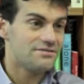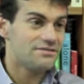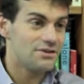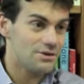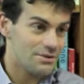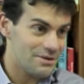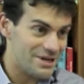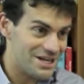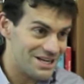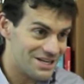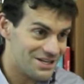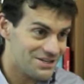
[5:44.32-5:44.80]

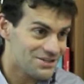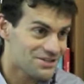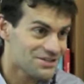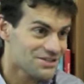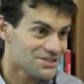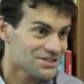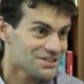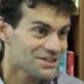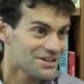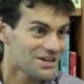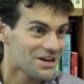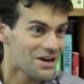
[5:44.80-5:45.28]

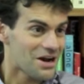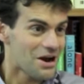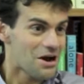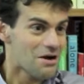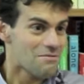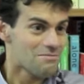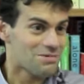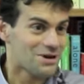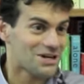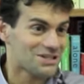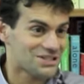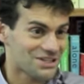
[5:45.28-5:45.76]
interviewees,
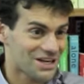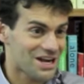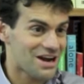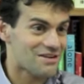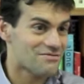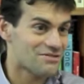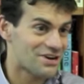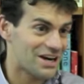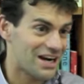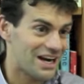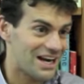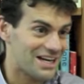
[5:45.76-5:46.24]
plus a
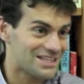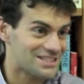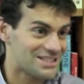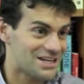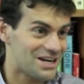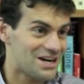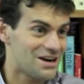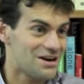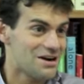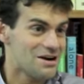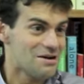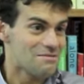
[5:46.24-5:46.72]
covering
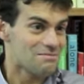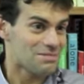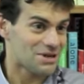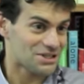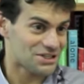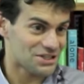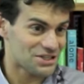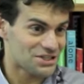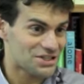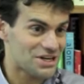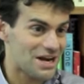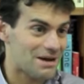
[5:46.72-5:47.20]
letter,
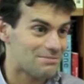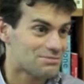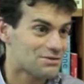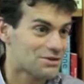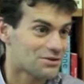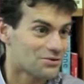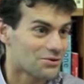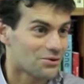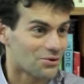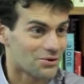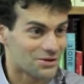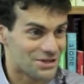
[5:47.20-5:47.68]
plus a
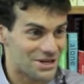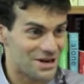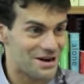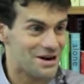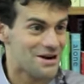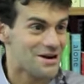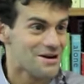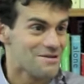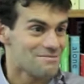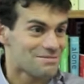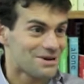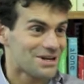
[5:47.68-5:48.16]
chapter
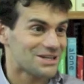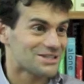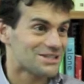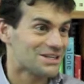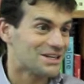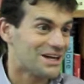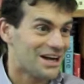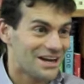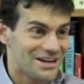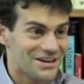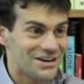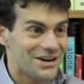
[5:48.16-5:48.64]
order, plus
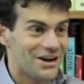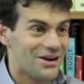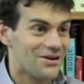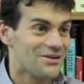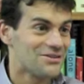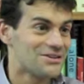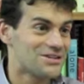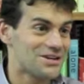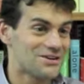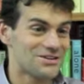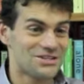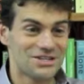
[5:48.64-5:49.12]

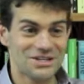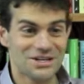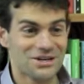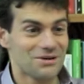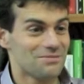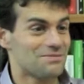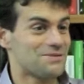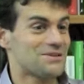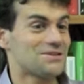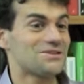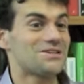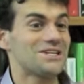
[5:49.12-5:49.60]
so she
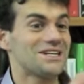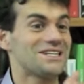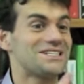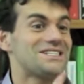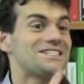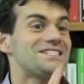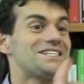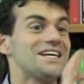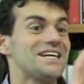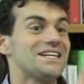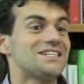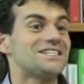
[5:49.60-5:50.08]
got
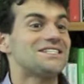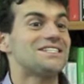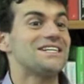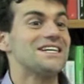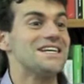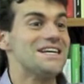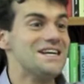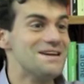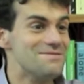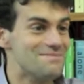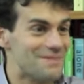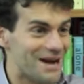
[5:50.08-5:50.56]

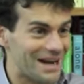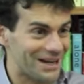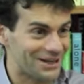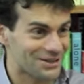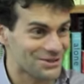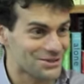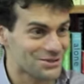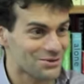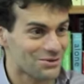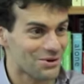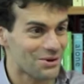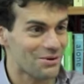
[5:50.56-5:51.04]
60
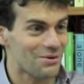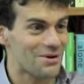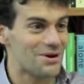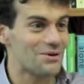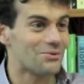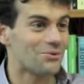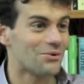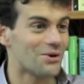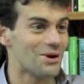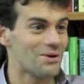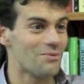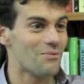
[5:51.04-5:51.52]
emails
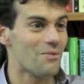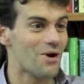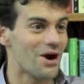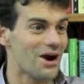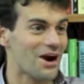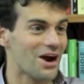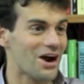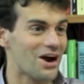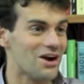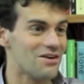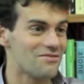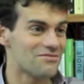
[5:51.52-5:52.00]
all in
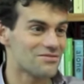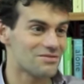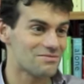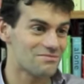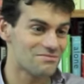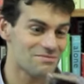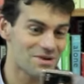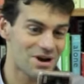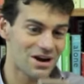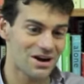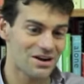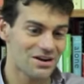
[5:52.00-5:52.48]
one go
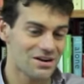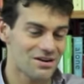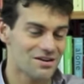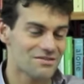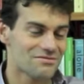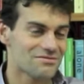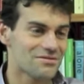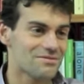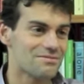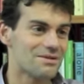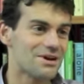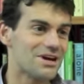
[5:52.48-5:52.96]

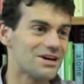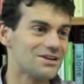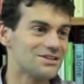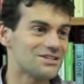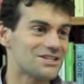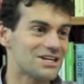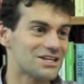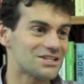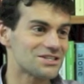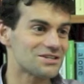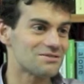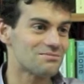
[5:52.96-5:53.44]
from the
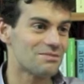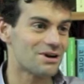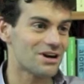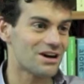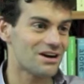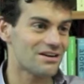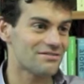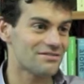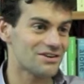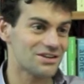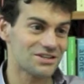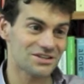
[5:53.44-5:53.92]
notes section of
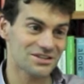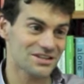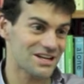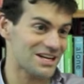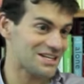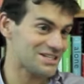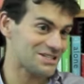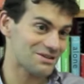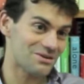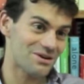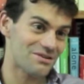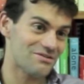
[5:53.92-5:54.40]
my iPhone. So
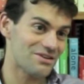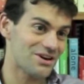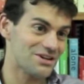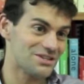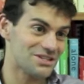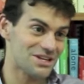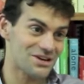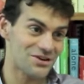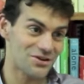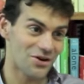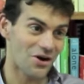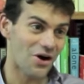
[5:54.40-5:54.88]
that's how I
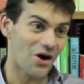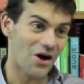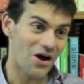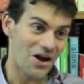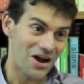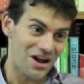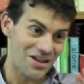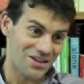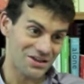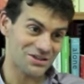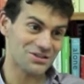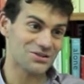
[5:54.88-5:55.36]
wrote it,
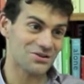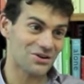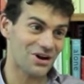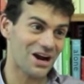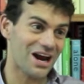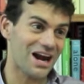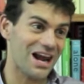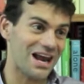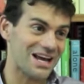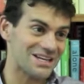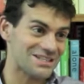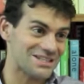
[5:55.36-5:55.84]
not the sort
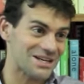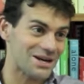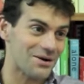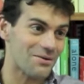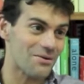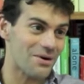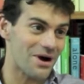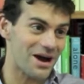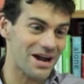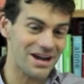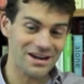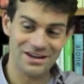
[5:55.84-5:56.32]
of
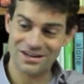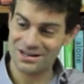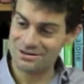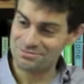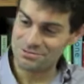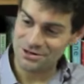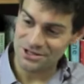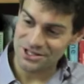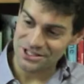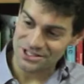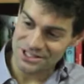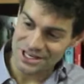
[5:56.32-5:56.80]
classic way.
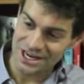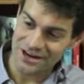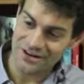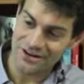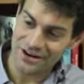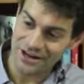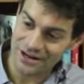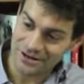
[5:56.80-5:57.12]
I'll put this